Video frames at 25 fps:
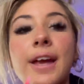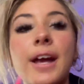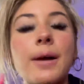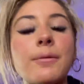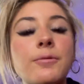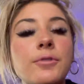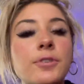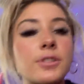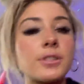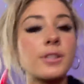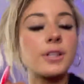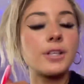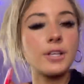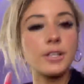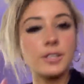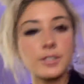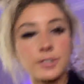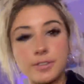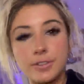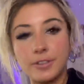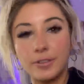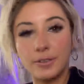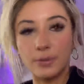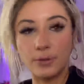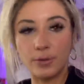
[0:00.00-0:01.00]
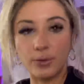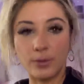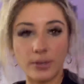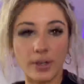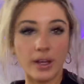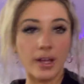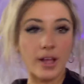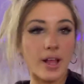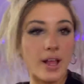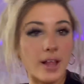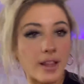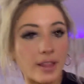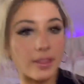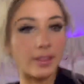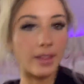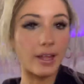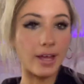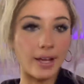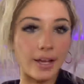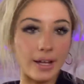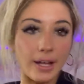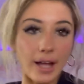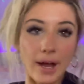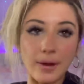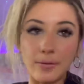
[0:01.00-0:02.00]
I'm just going to do,
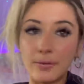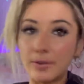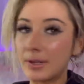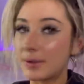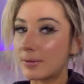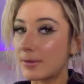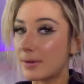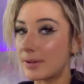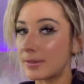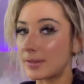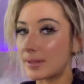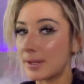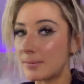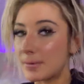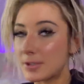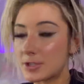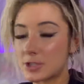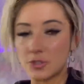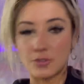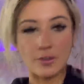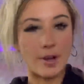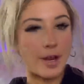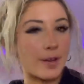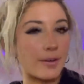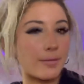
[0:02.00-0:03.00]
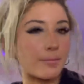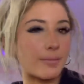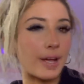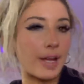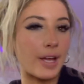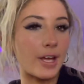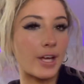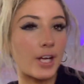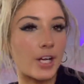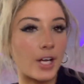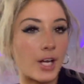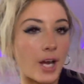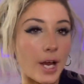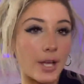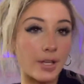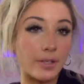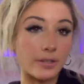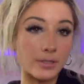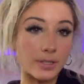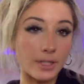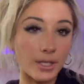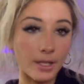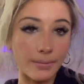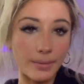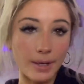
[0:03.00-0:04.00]
like, I really want them to straighten my hair. I
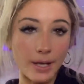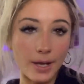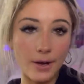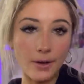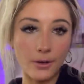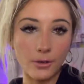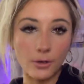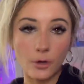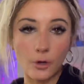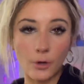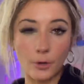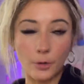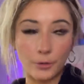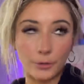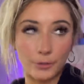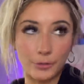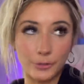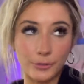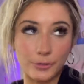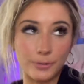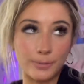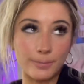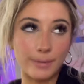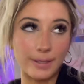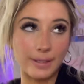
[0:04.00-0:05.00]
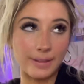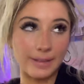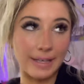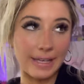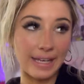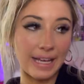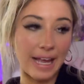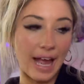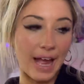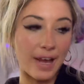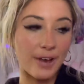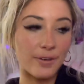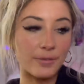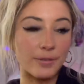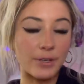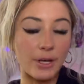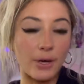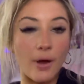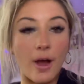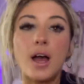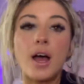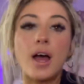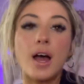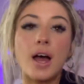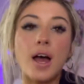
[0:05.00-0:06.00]
usually get my hair curled. But, like, I don't
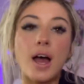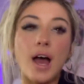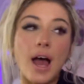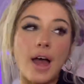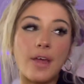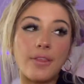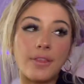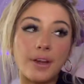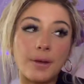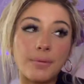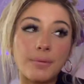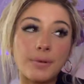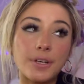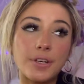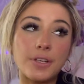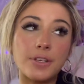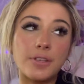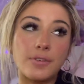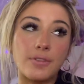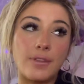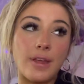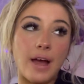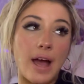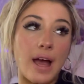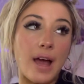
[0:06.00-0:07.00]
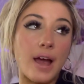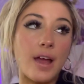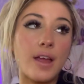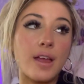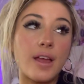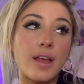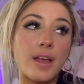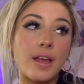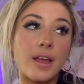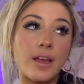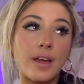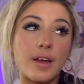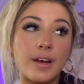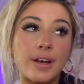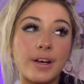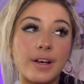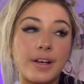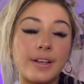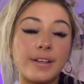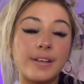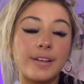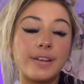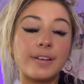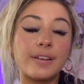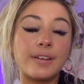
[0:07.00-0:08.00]
know. I think I'm going to do that.
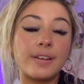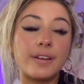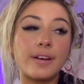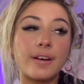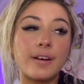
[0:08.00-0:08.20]
And